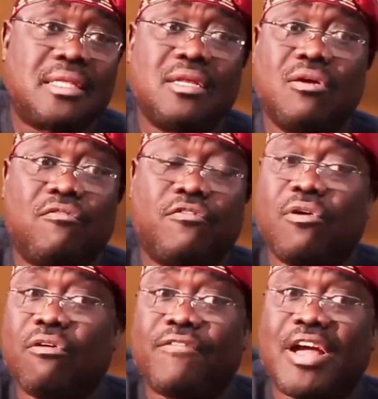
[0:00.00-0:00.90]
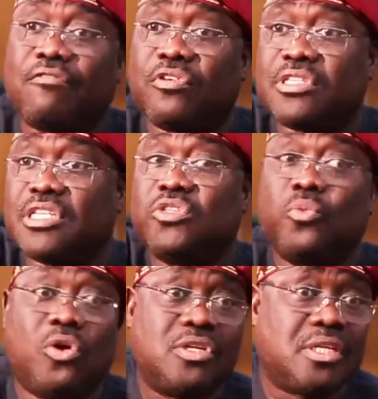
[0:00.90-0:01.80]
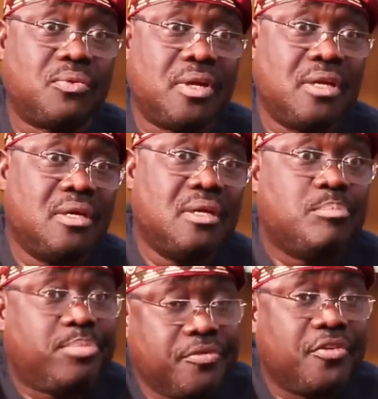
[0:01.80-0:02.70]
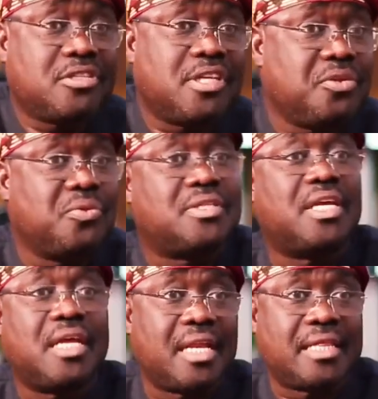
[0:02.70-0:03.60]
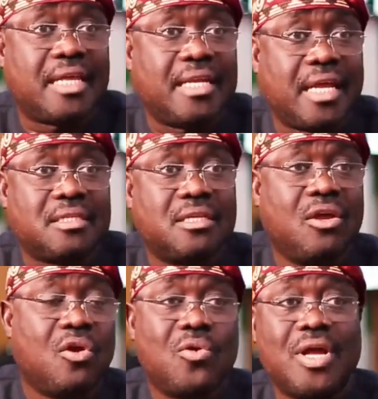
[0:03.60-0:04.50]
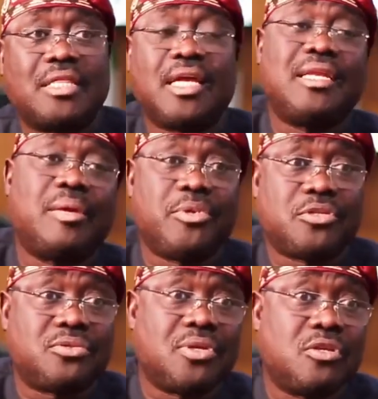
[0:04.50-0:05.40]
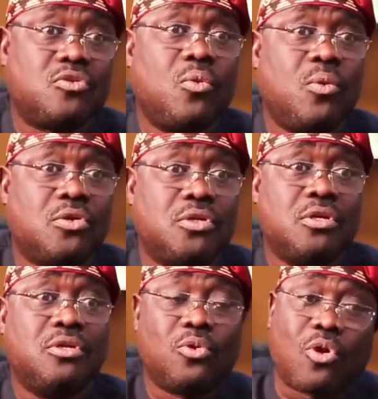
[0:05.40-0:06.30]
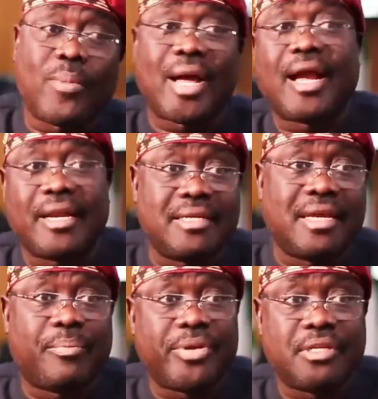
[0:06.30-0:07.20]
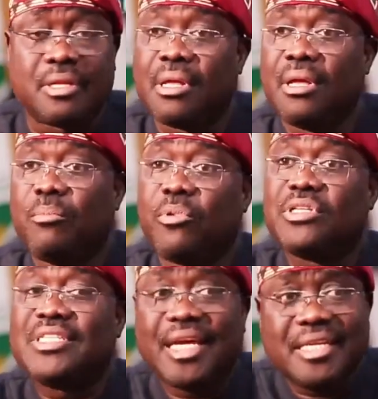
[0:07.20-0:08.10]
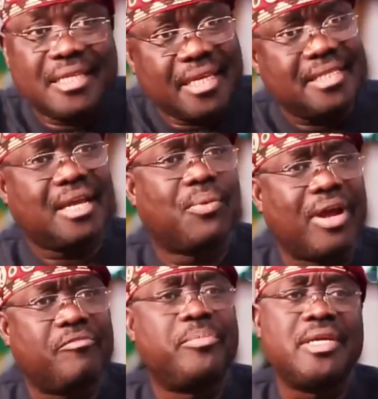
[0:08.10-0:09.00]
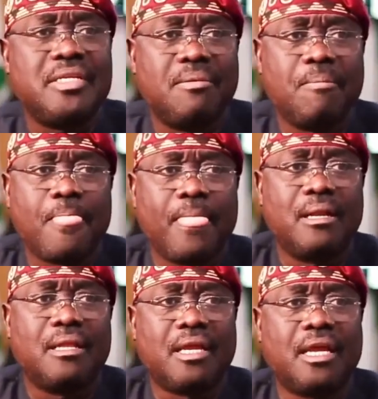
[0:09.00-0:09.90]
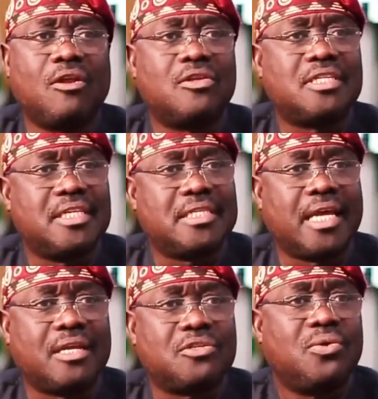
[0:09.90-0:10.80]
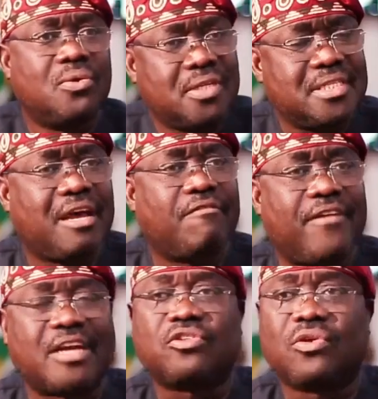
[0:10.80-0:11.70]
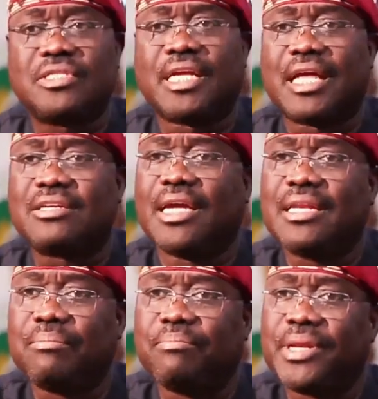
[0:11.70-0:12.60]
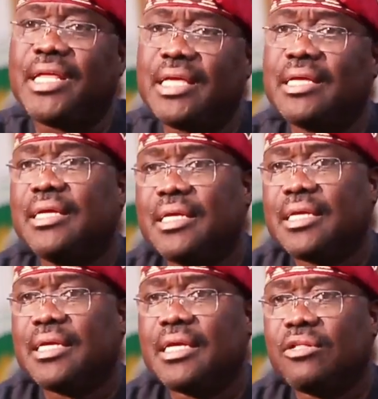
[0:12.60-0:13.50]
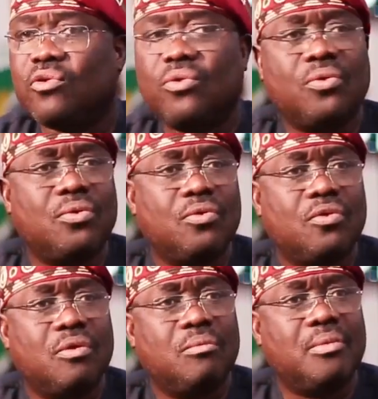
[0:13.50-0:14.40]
3 or 4 or 5 or 6 wards away. Previously, you send an attendant, go and tell them in so and so ward to come and carry their patient. But these are the things that we have made a lot easier. So these are factors that actually play into